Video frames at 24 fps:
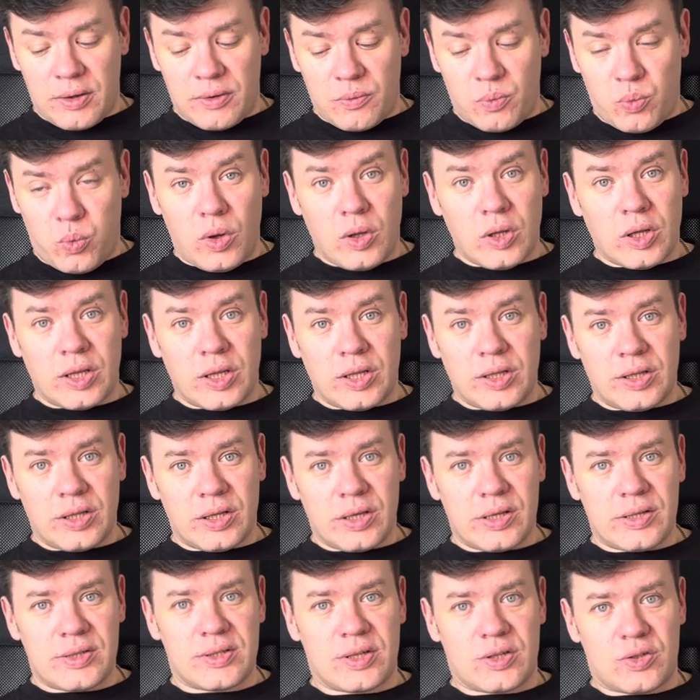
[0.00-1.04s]
wallet
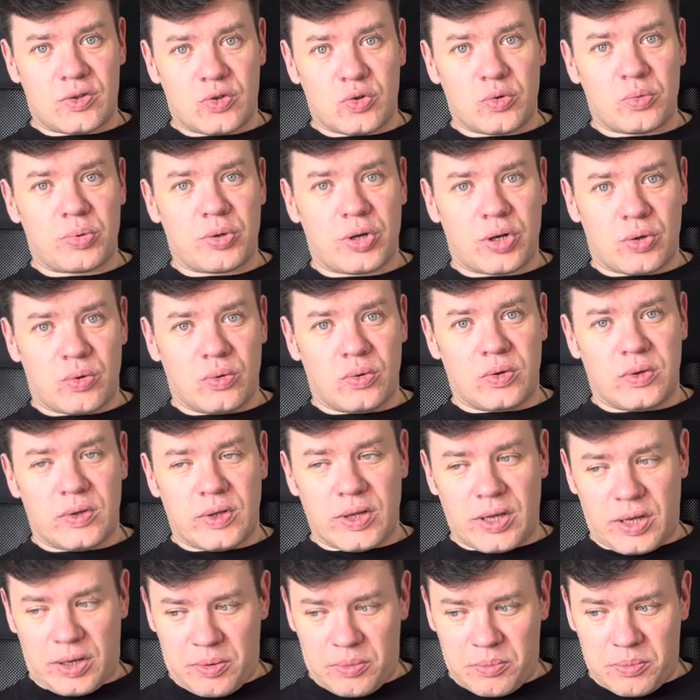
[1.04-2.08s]
is a super cool
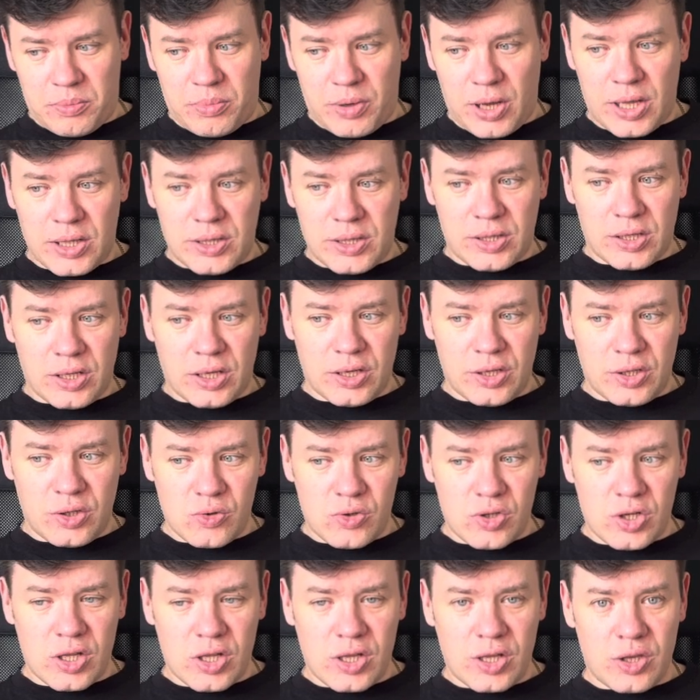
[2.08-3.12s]
thing, but
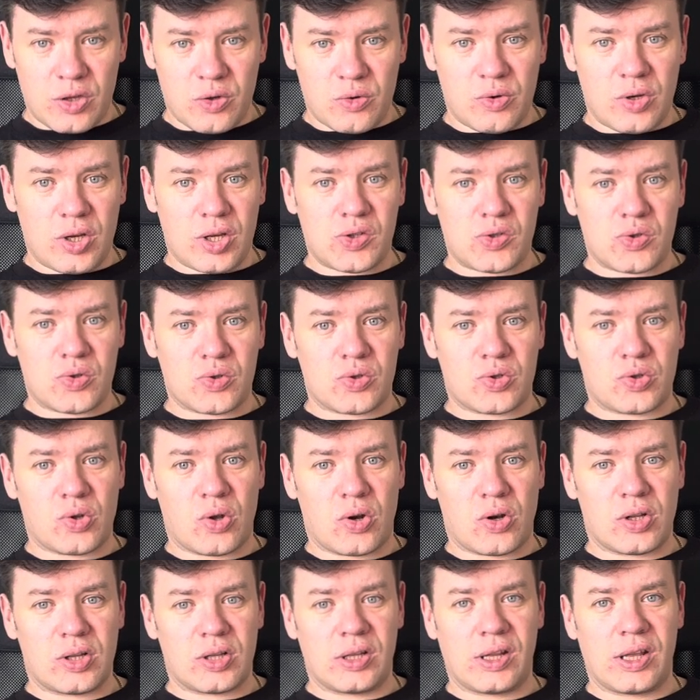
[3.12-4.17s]
usually you need to
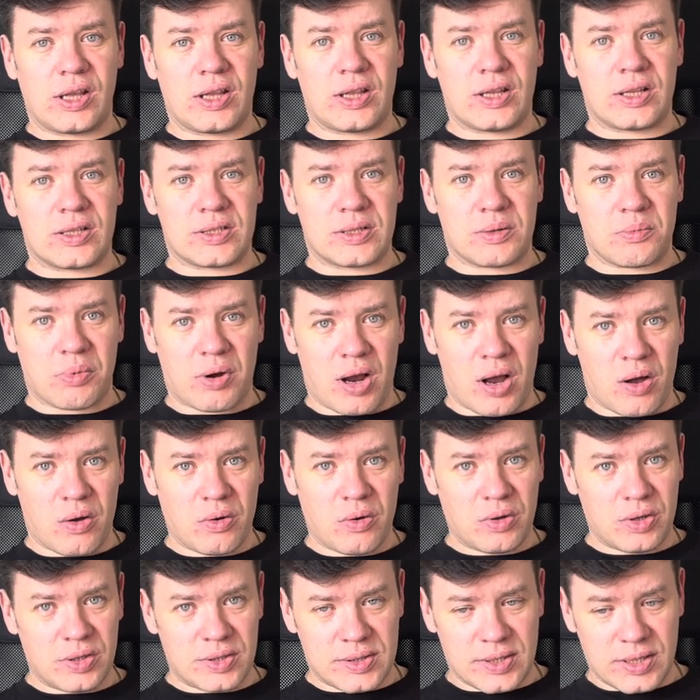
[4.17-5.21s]
store the data
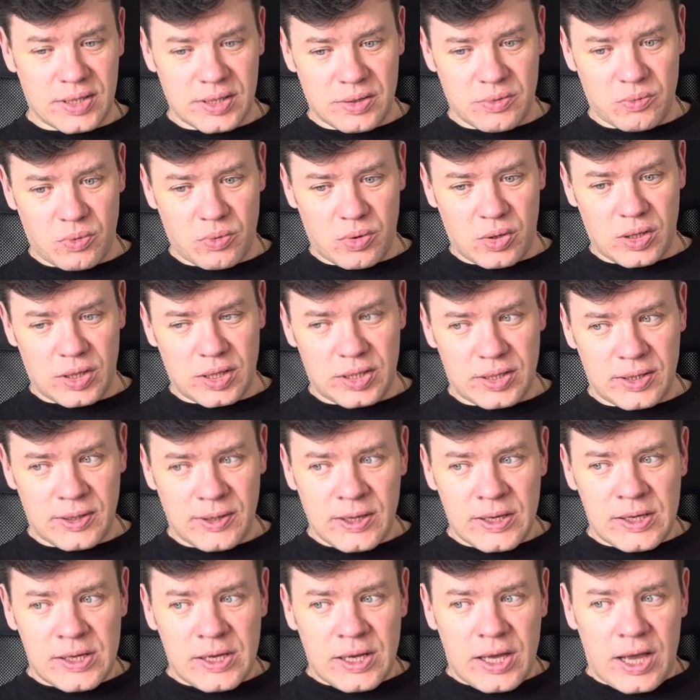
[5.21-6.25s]
somehow inside the wallet.
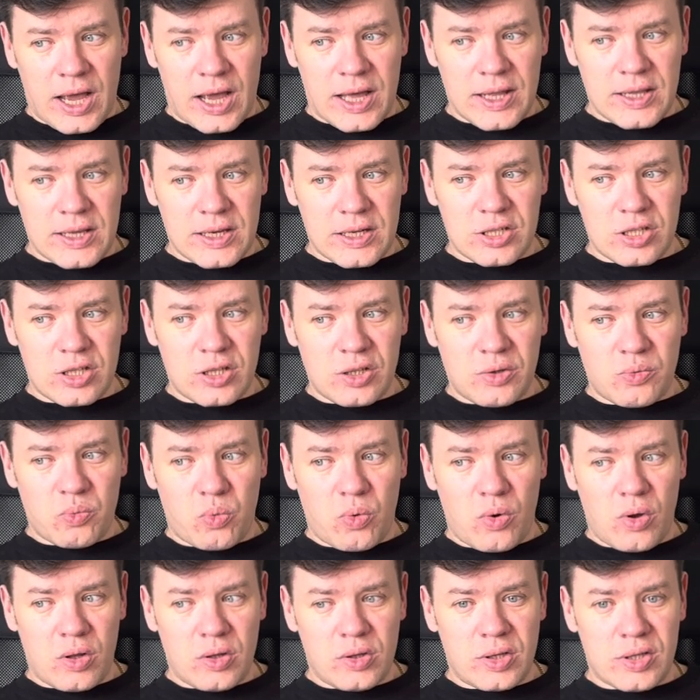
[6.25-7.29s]
And actually,
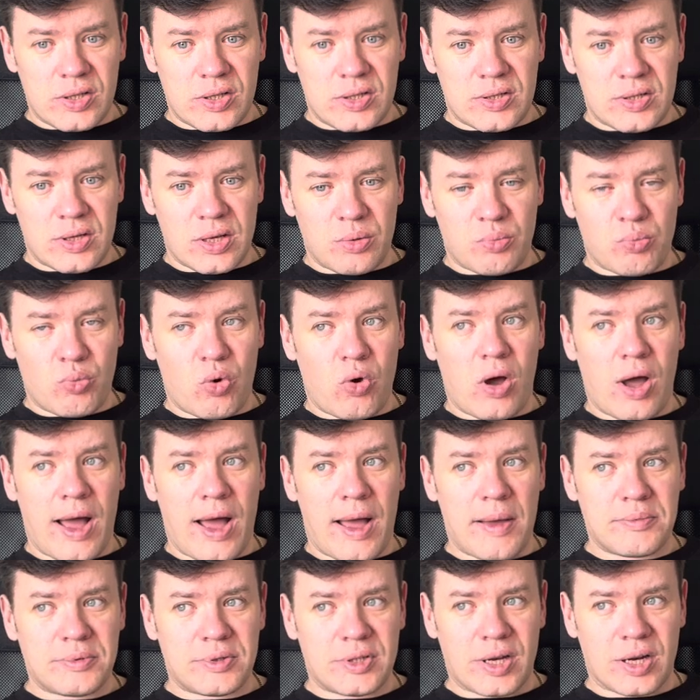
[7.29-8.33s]
Vault is a more
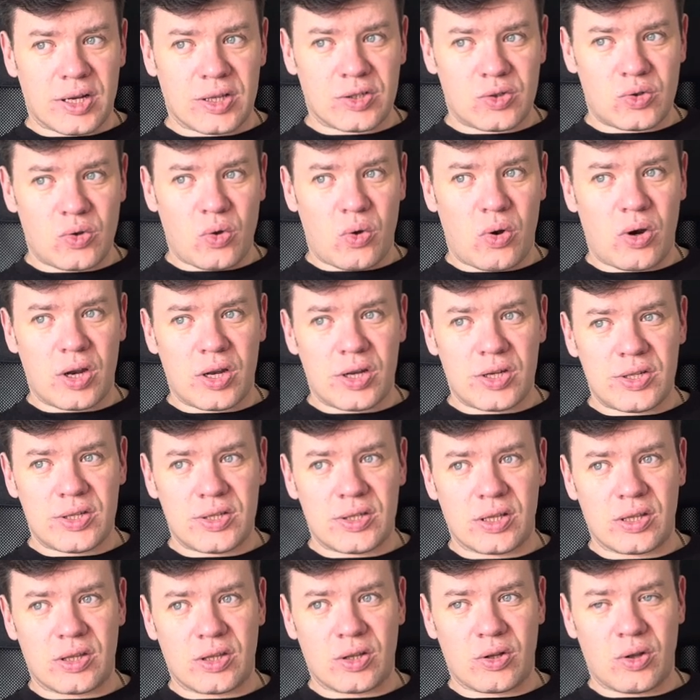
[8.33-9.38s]
abstract
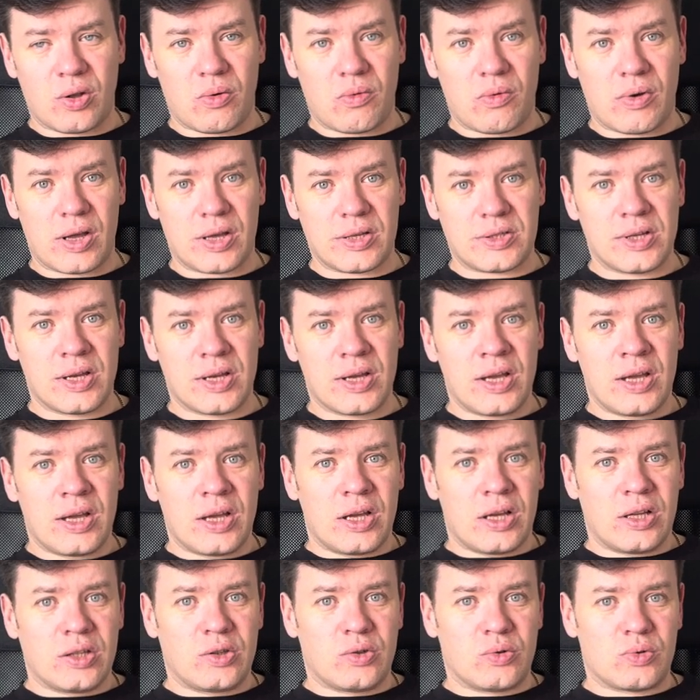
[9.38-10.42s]
storage that allows us
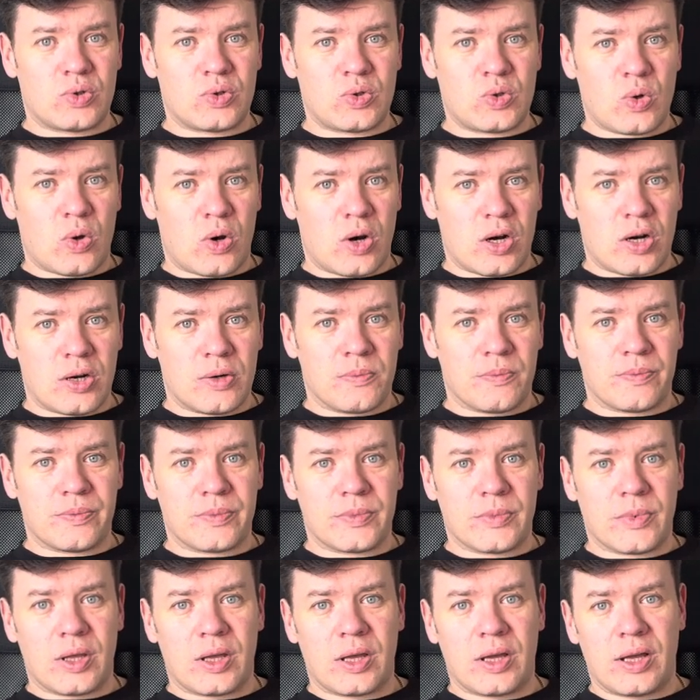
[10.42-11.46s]
to store
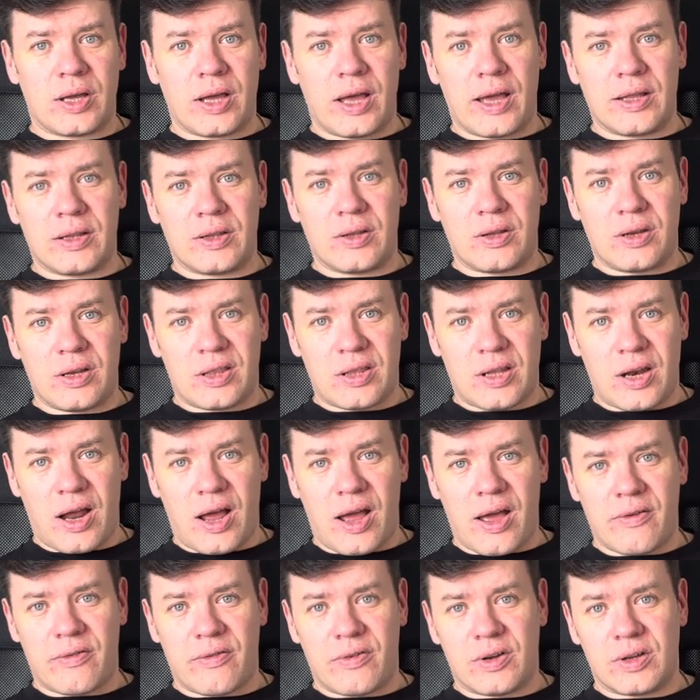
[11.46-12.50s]
and
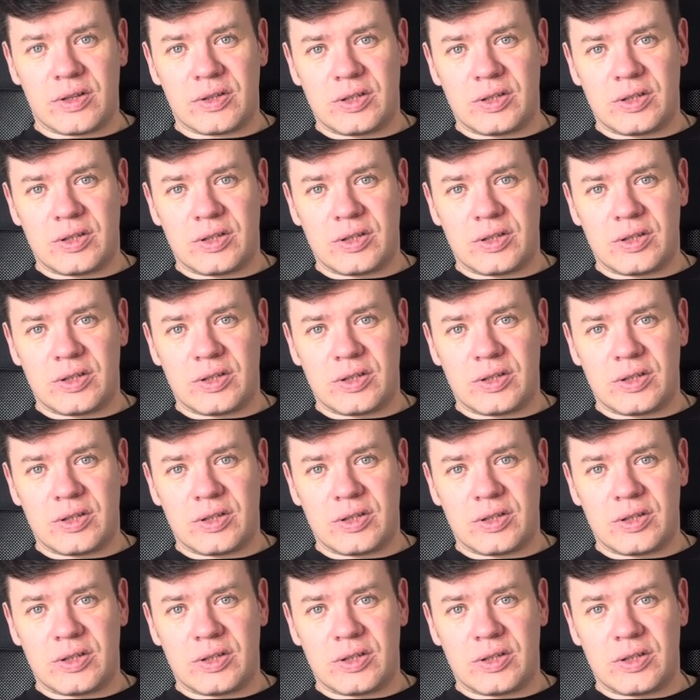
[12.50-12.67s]
retrieve